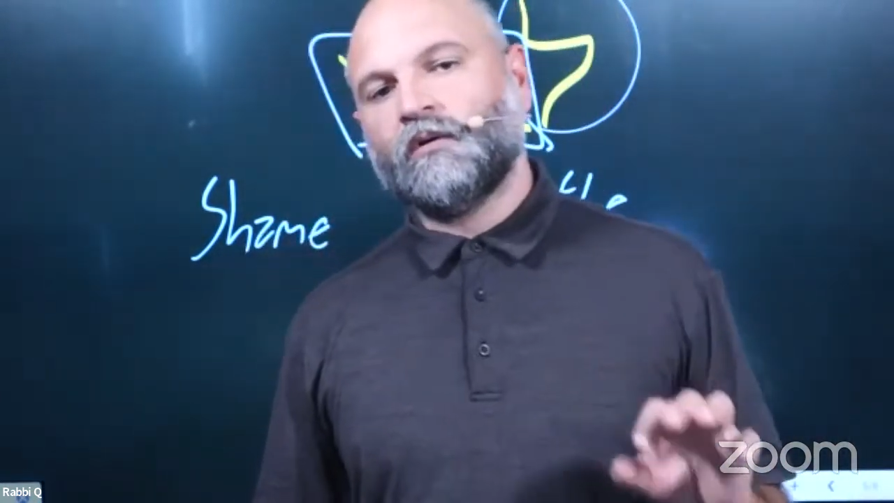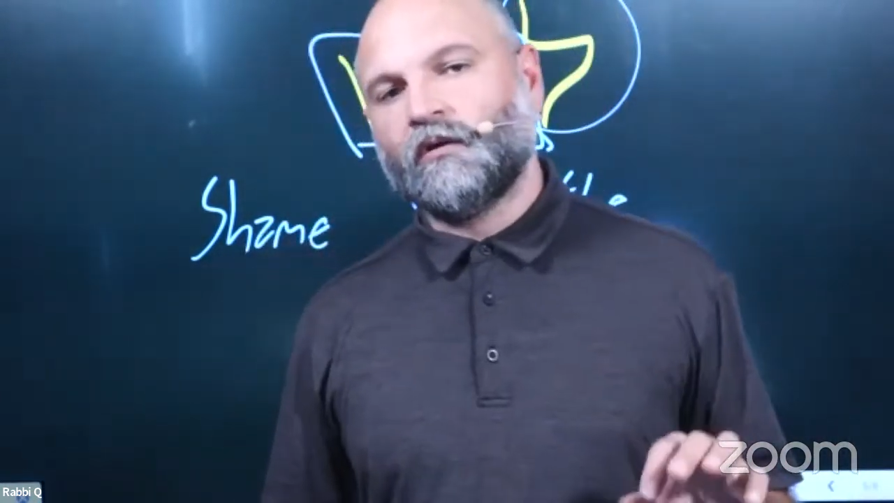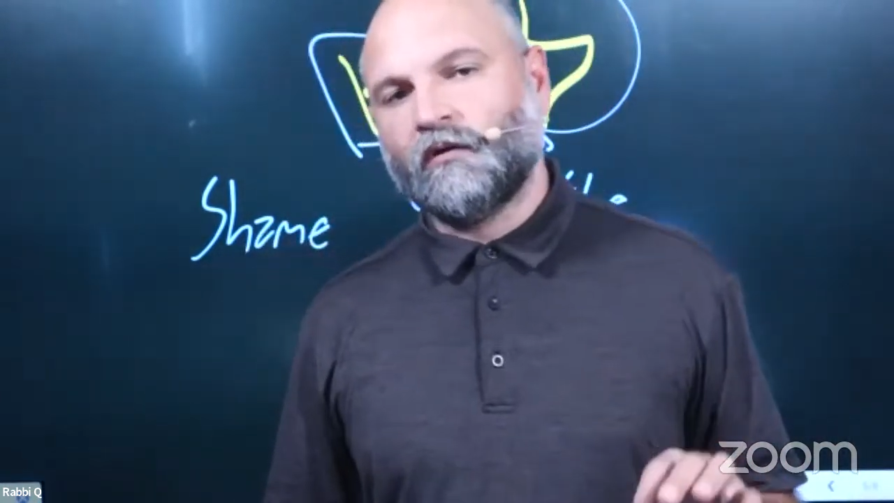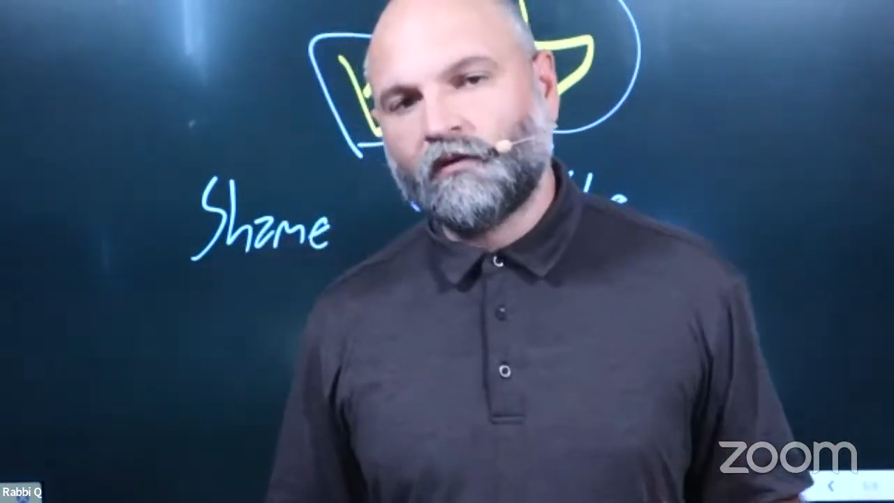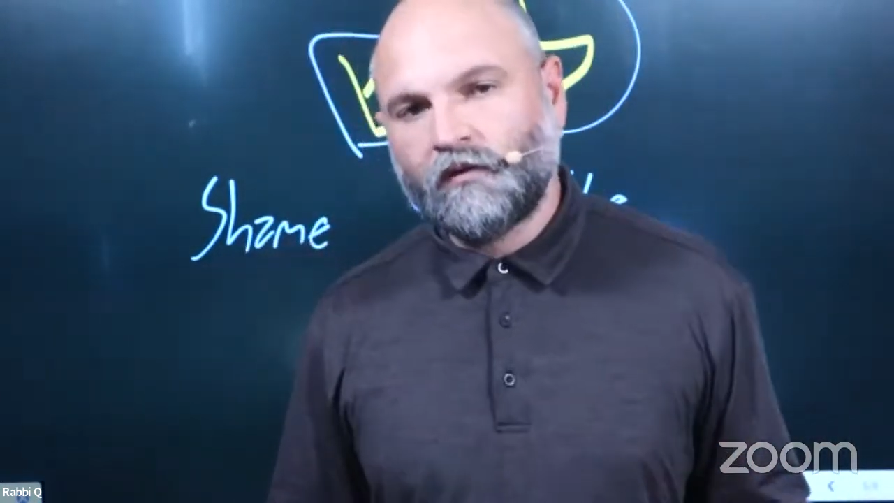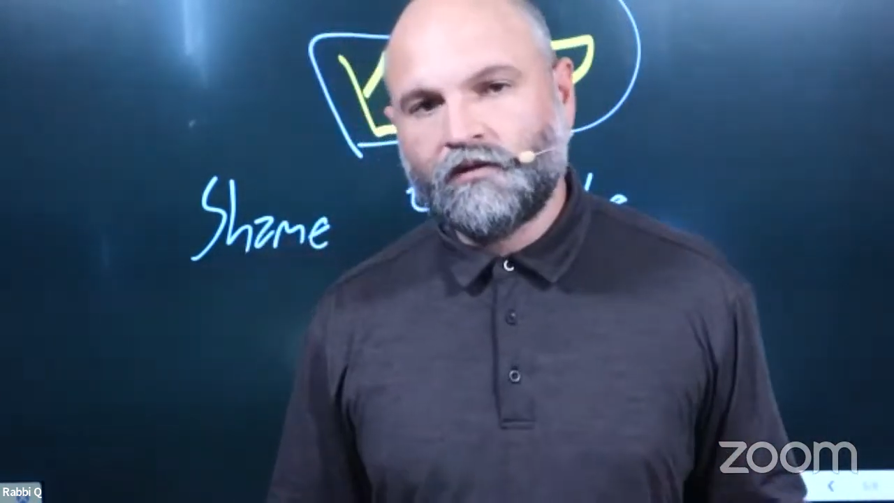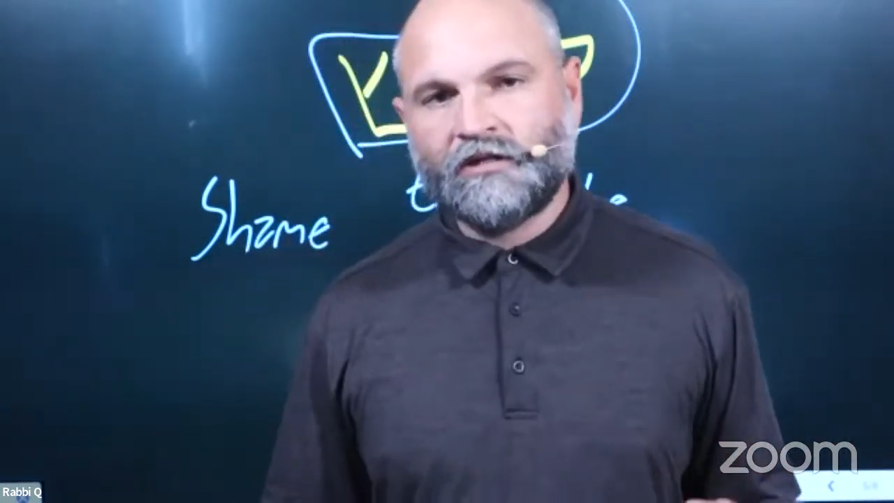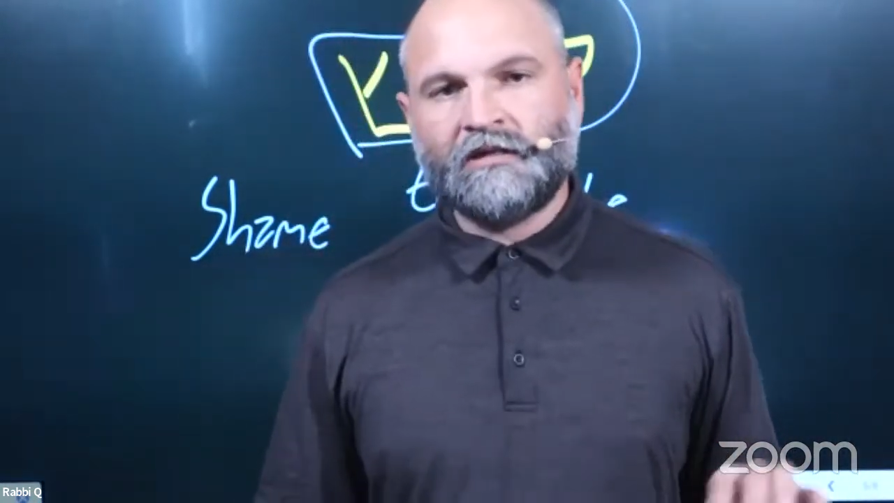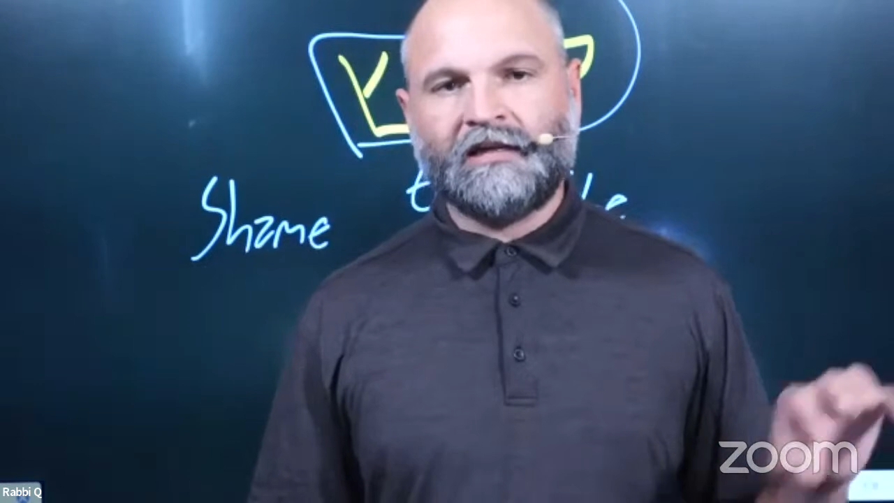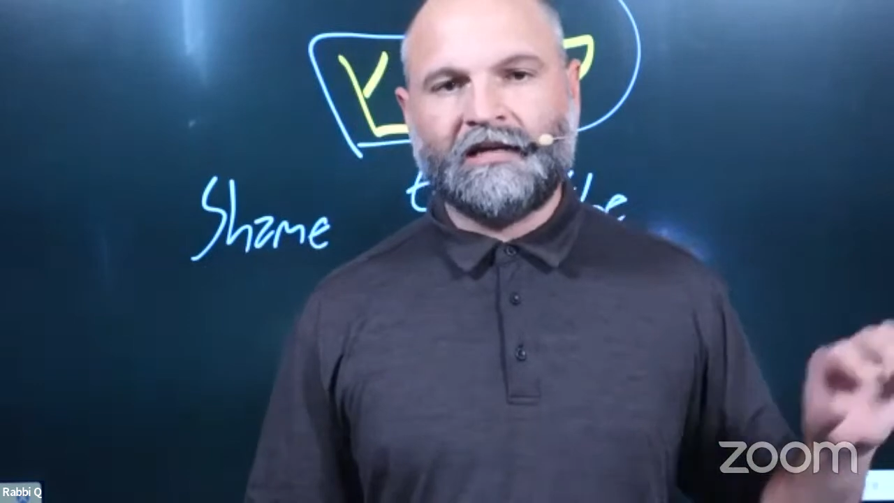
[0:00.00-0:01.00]

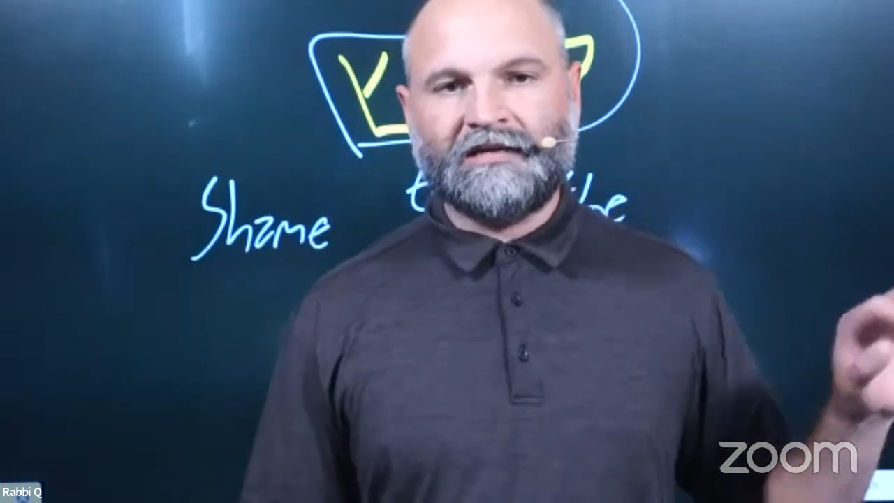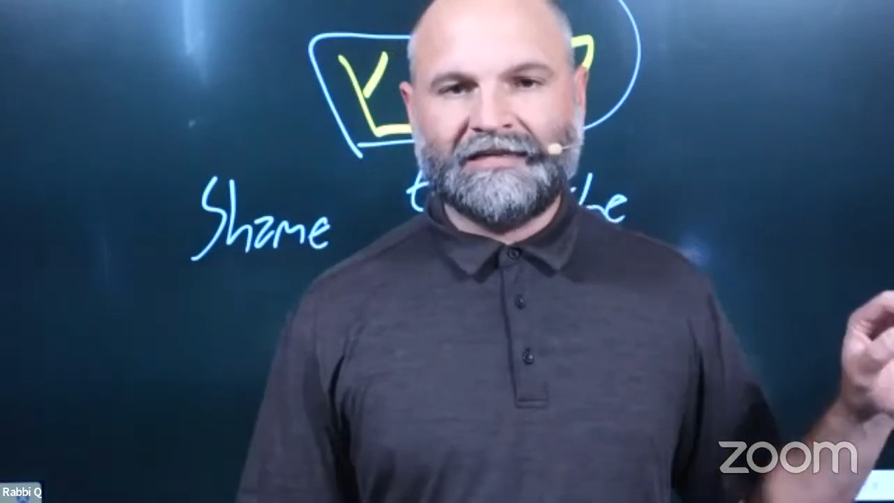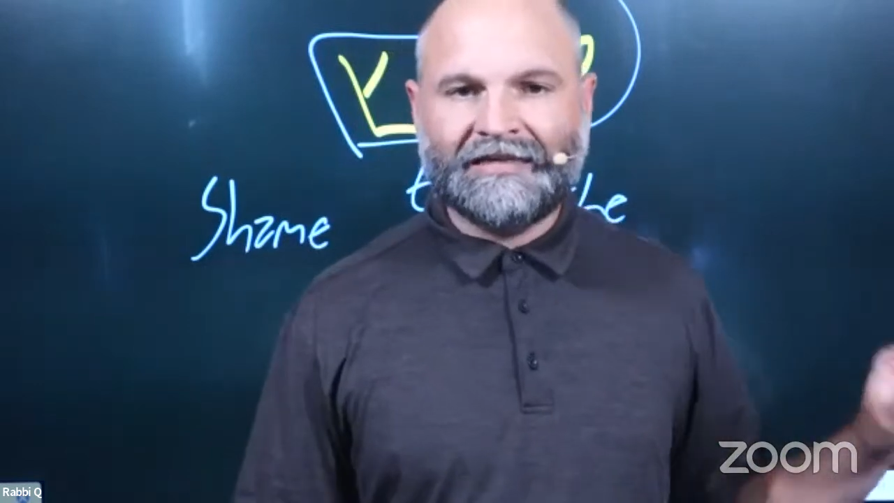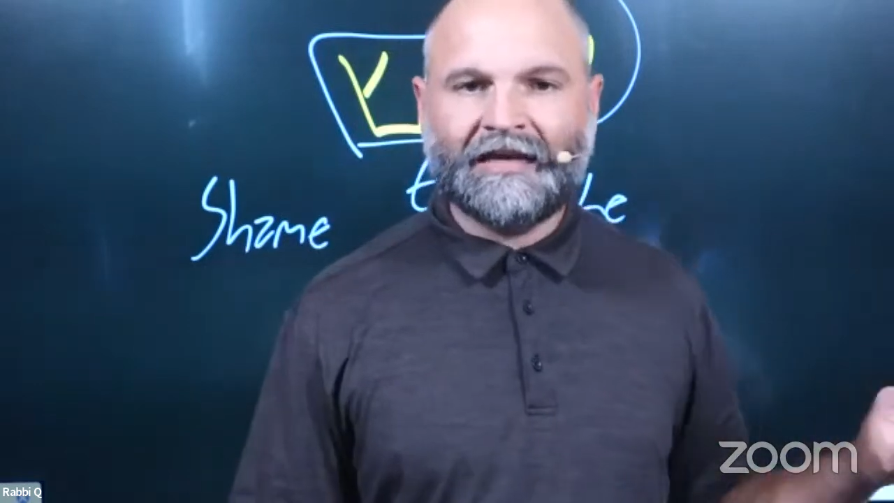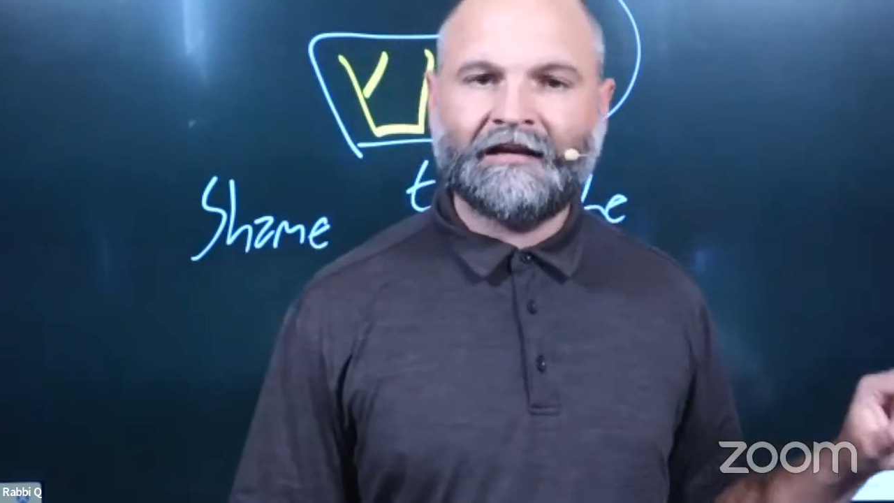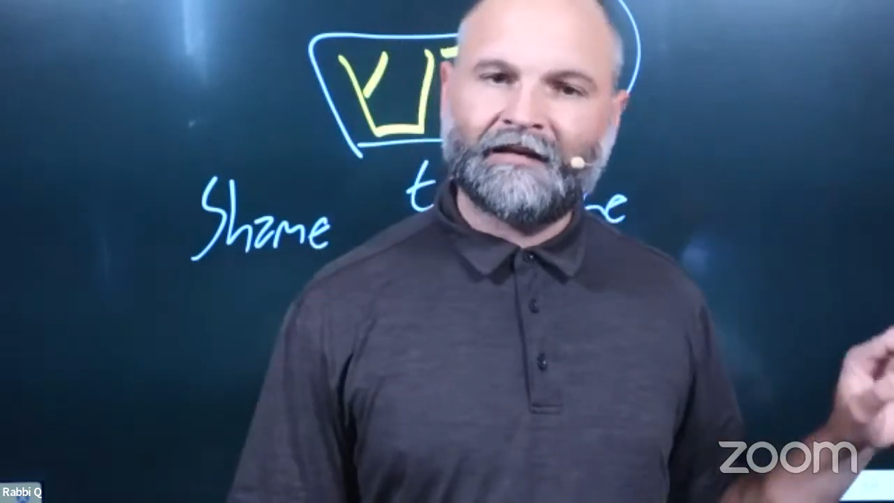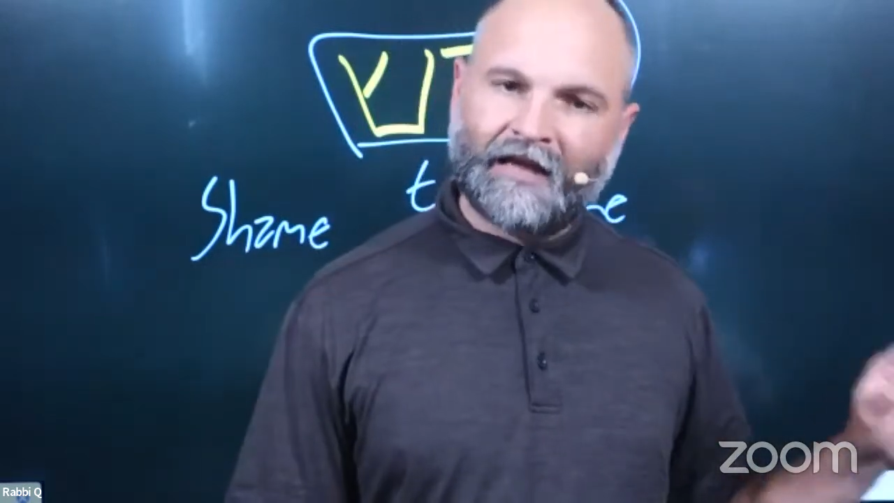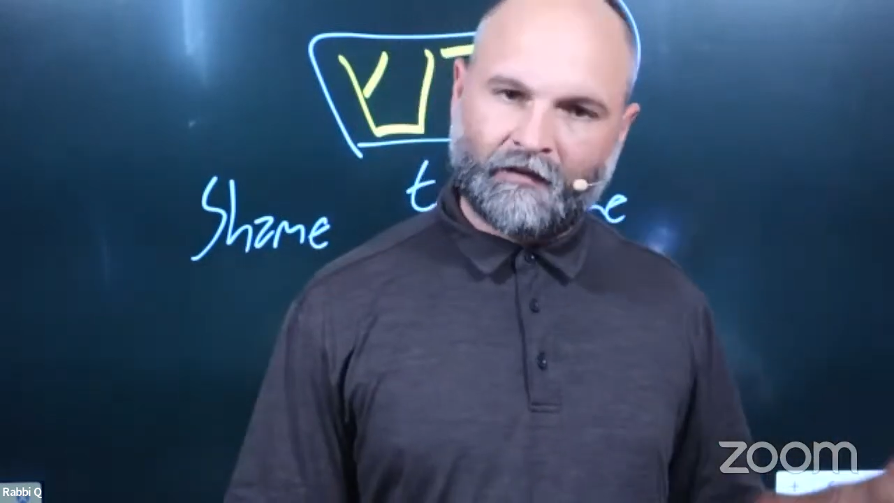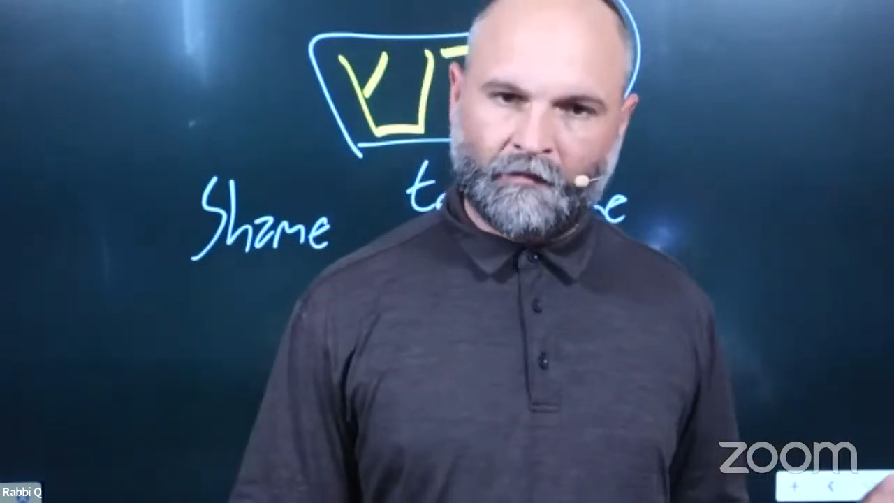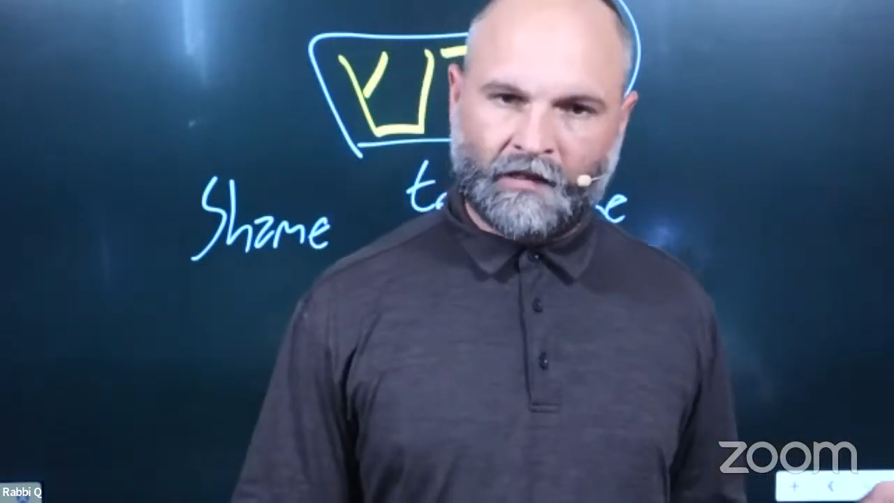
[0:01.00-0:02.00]
conclusion that I did not
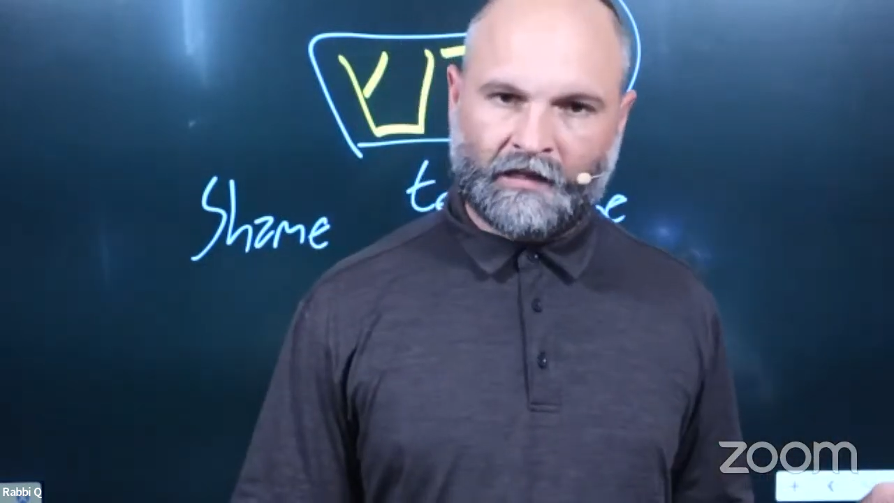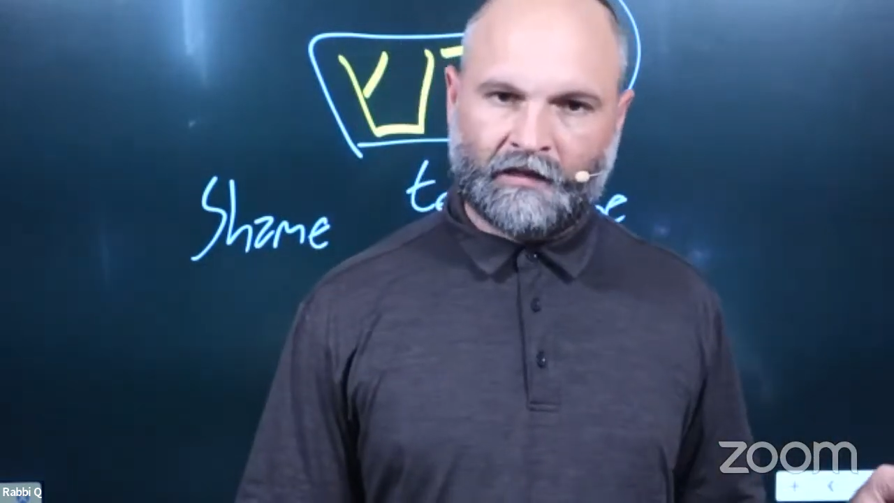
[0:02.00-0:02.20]
like me.